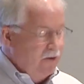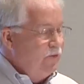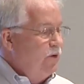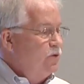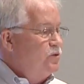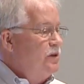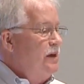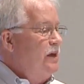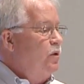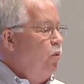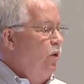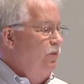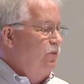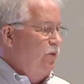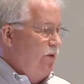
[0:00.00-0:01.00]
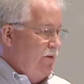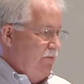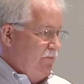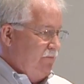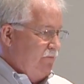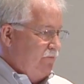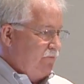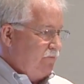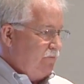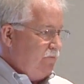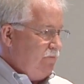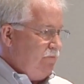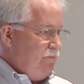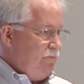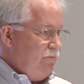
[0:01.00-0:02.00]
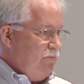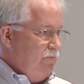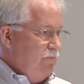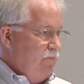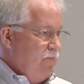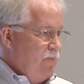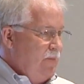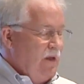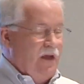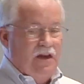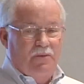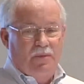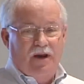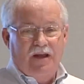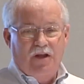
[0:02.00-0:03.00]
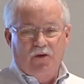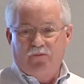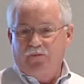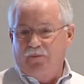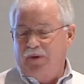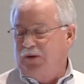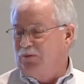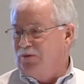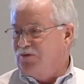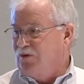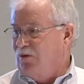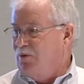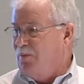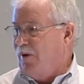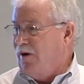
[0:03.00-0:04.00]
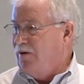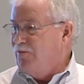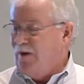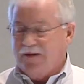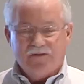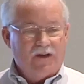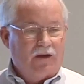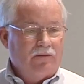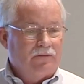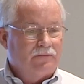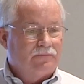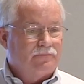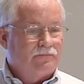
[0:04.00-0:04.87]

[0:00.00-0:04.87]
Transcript: There's an equivalent. Anybody here familiar with Sonepar and Rexel?